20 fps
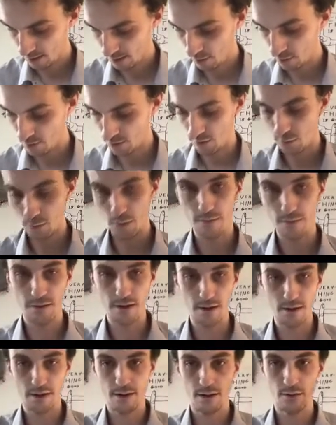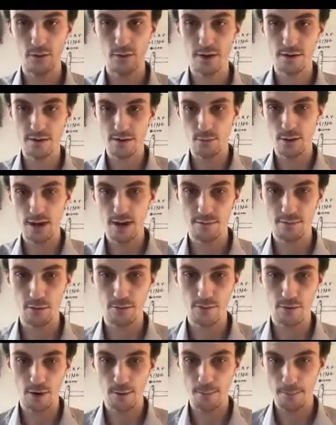using all of the ingredients that we have so
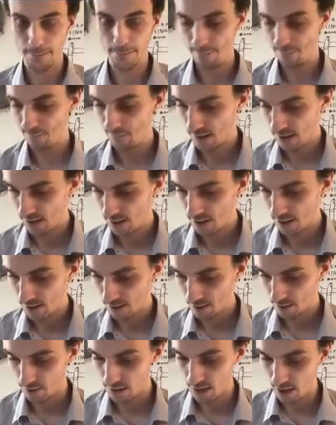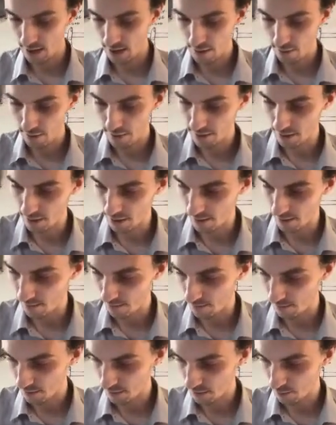far. So the idea is
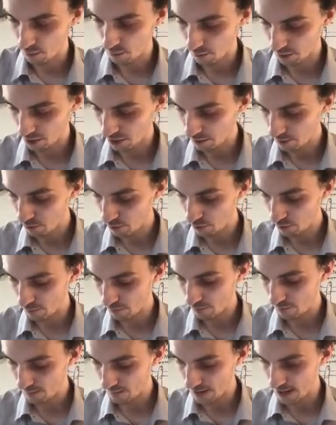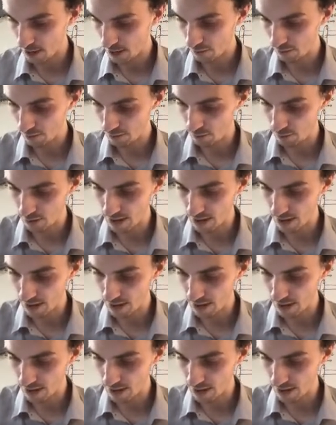um, what we're going to prove now that